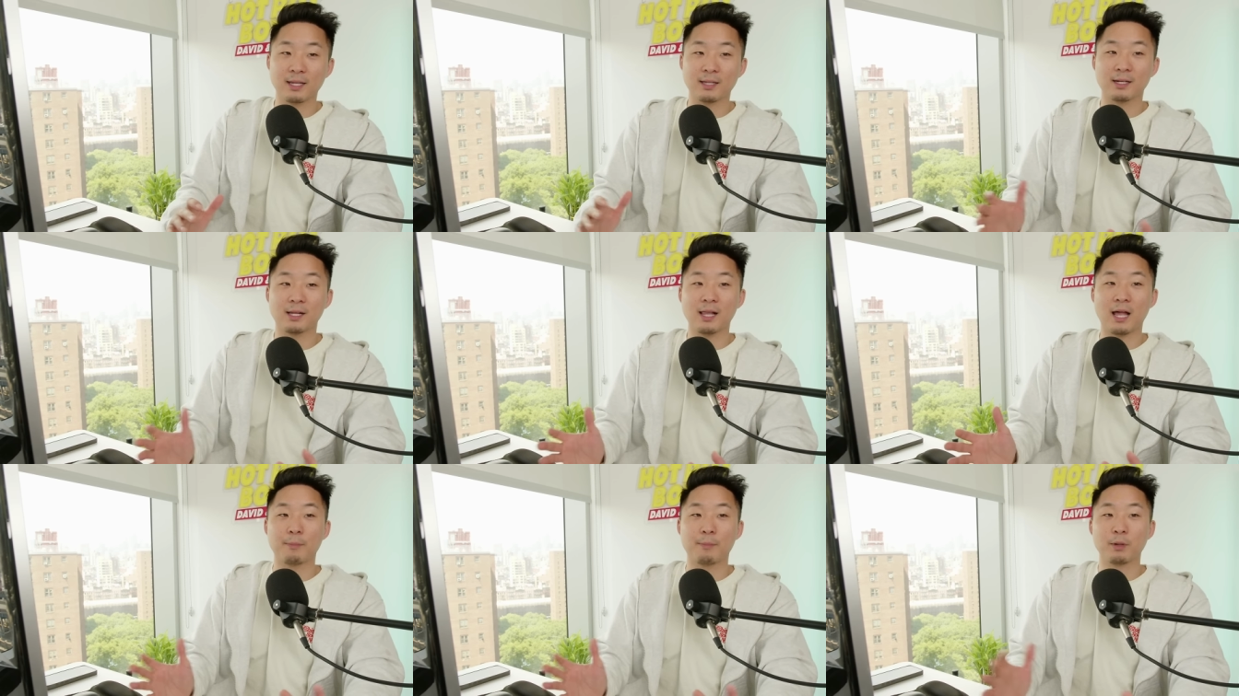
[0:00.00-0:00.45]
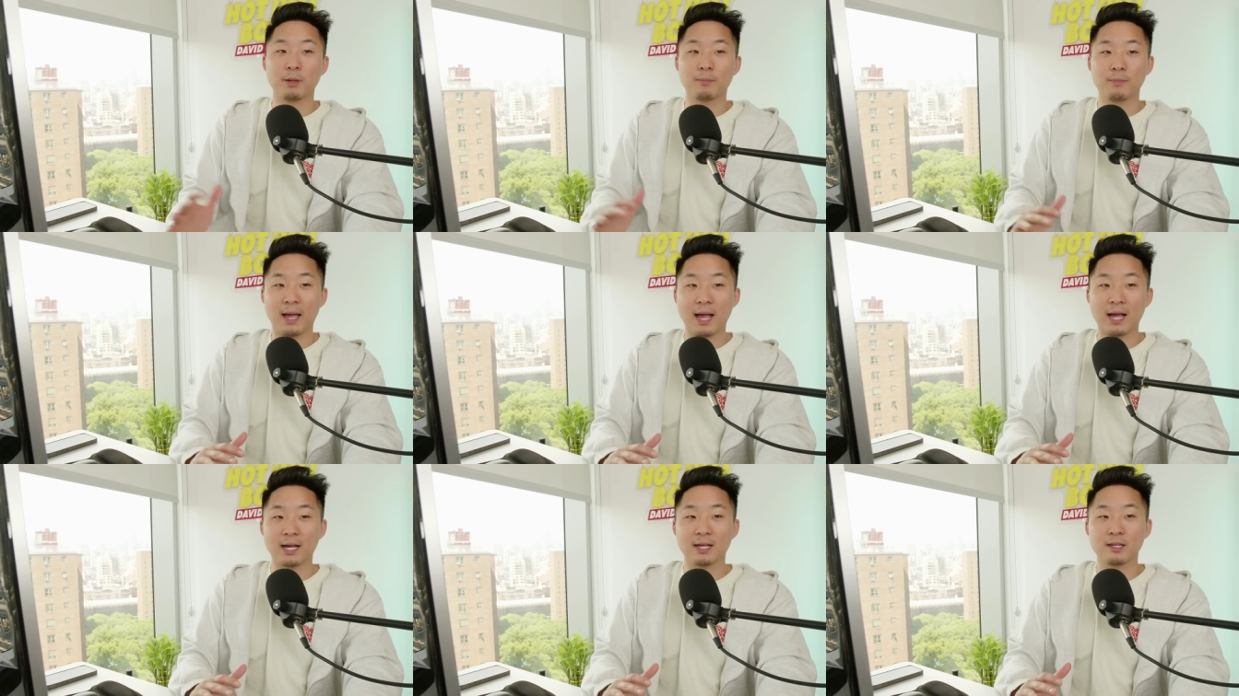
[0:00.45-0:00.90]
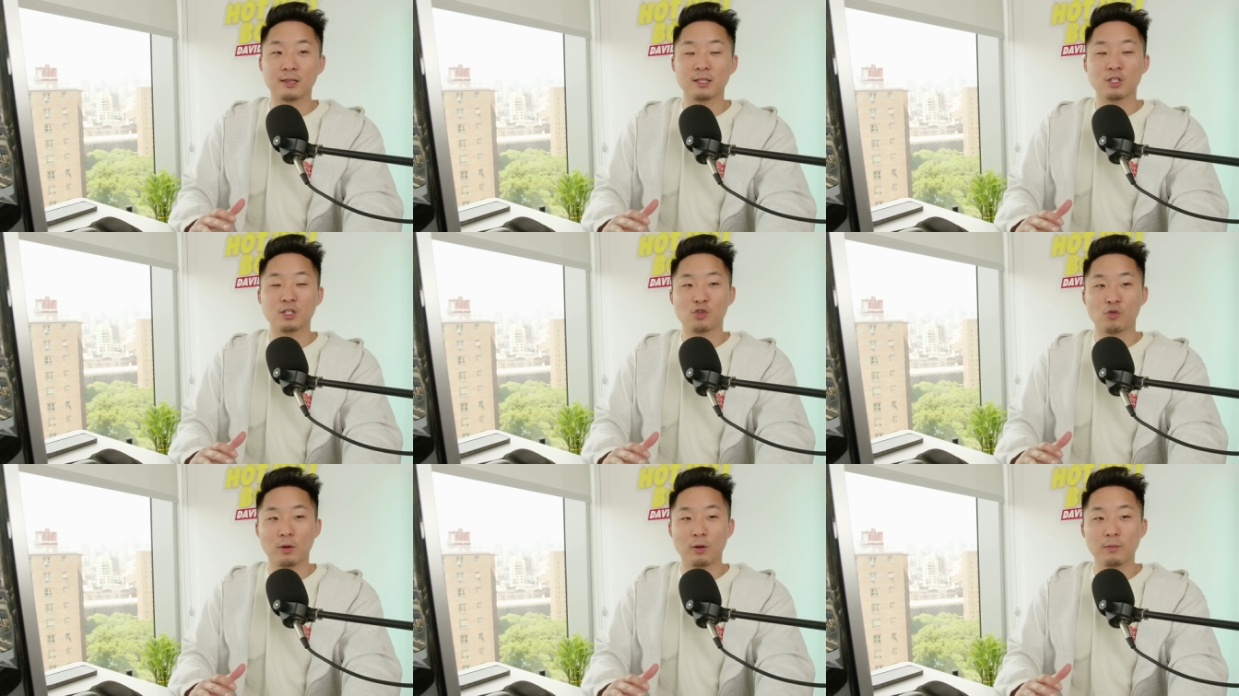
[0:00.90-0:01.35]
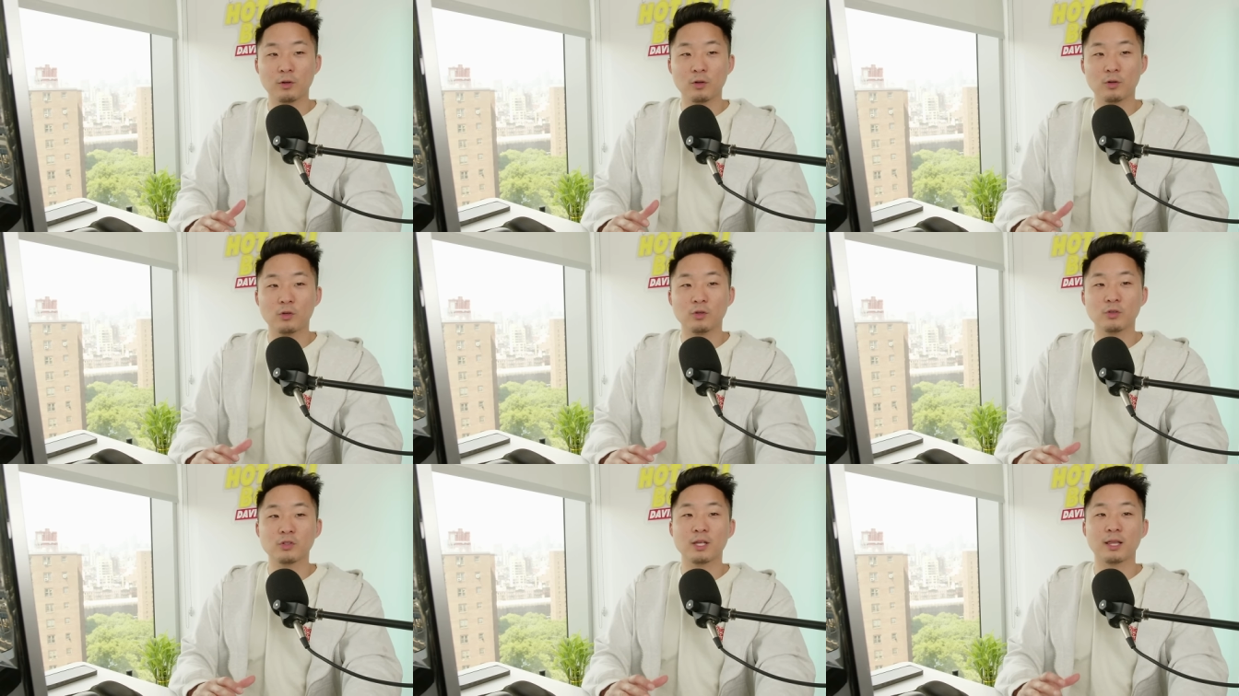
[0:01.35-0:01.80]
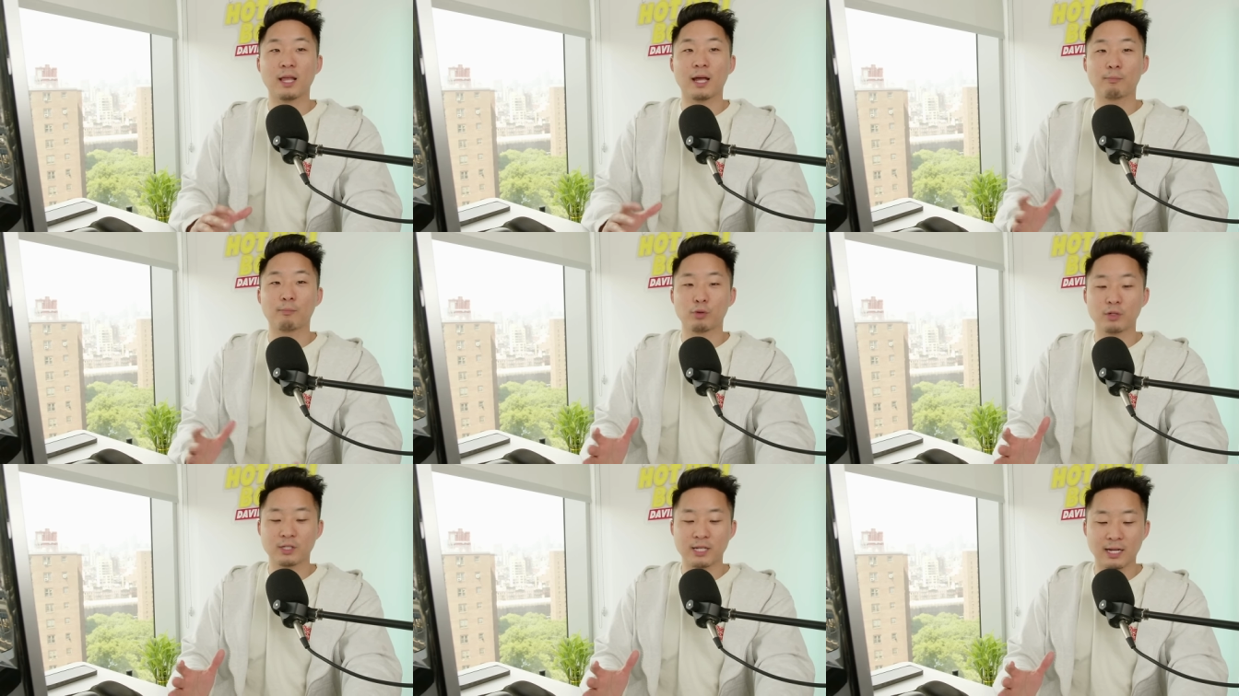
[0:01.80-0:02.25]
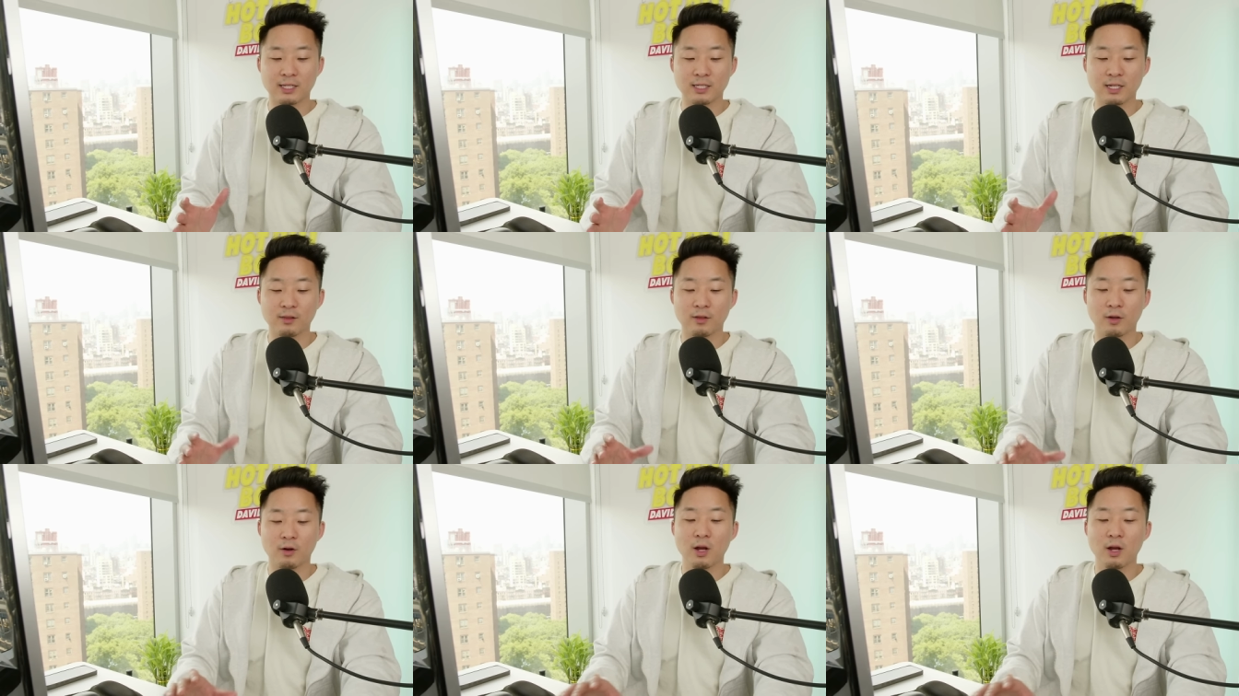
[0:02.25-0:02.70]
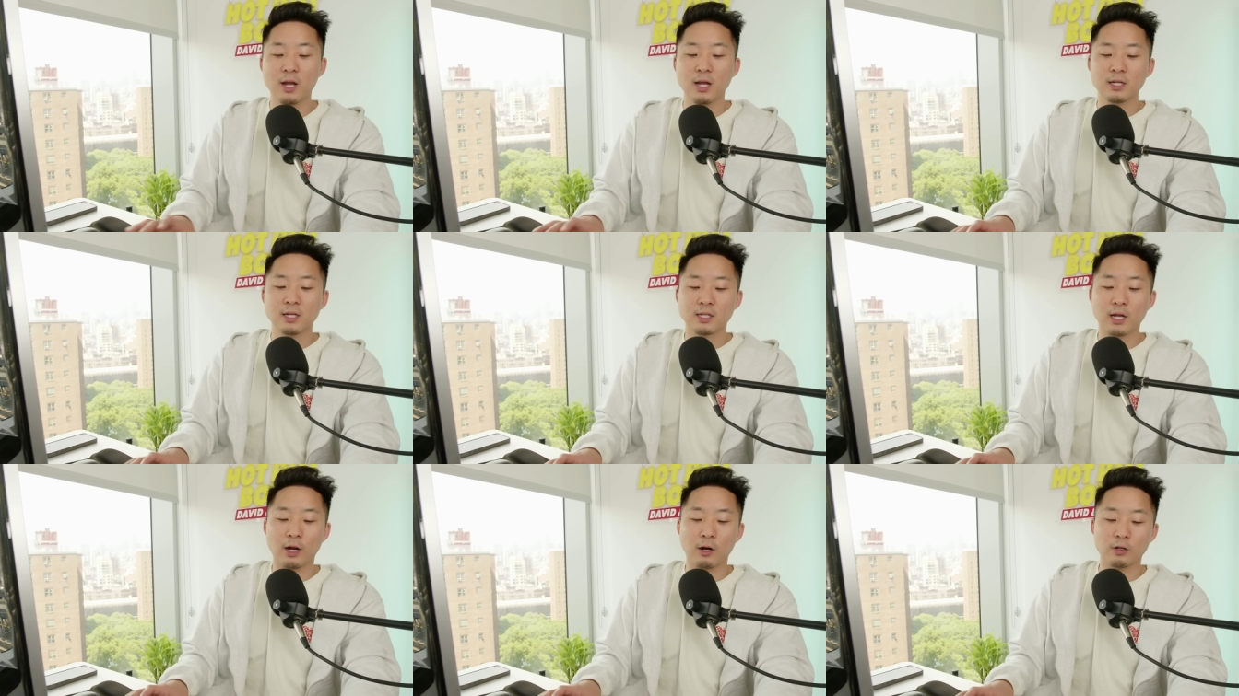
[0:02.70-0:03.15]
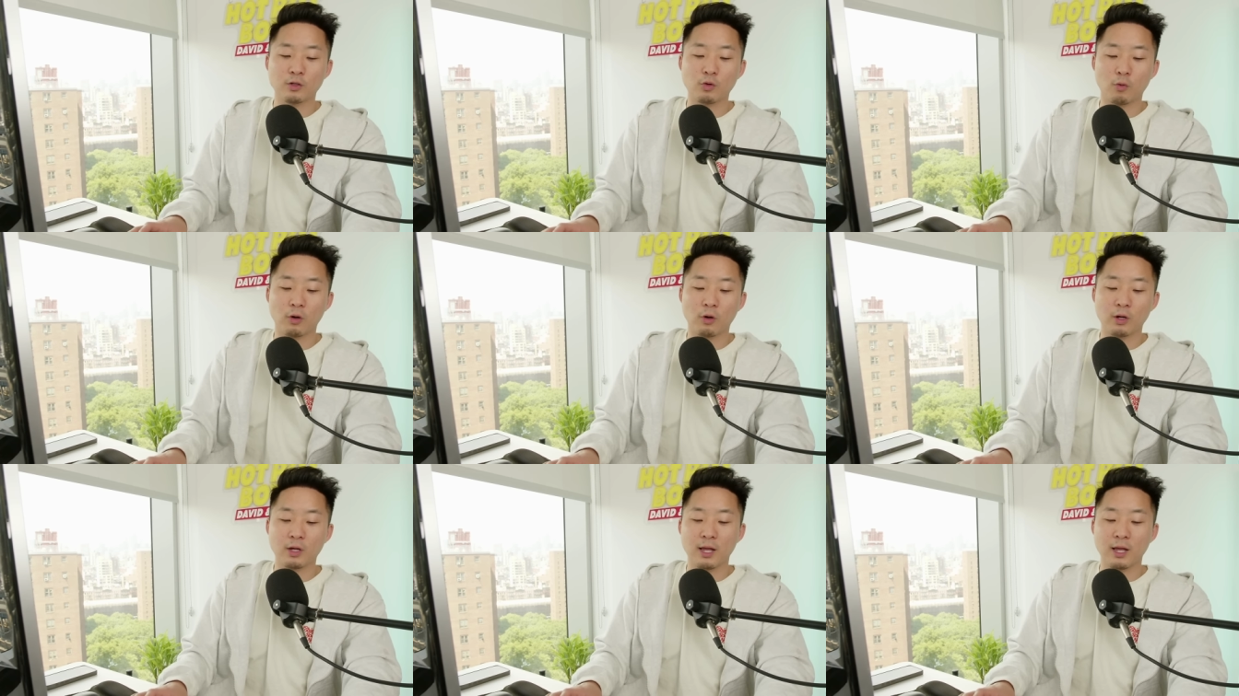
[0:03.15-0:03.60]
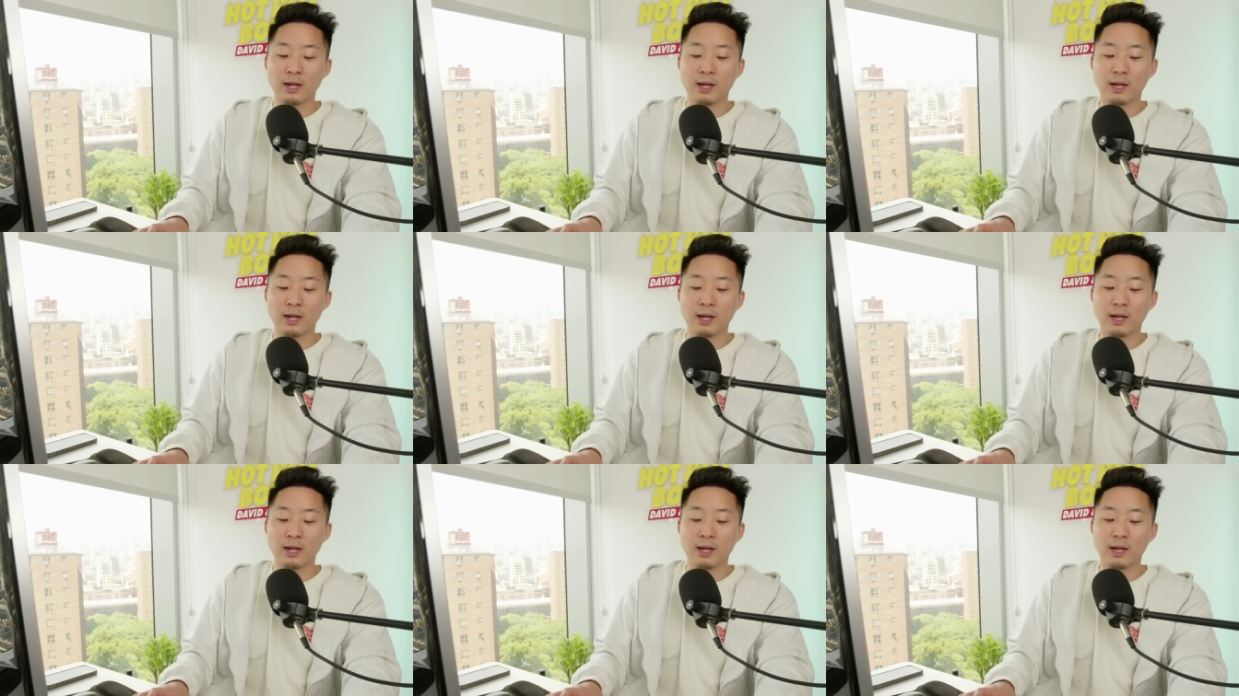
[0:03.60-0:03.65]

and clapping back at these criminals and like protecting their territory.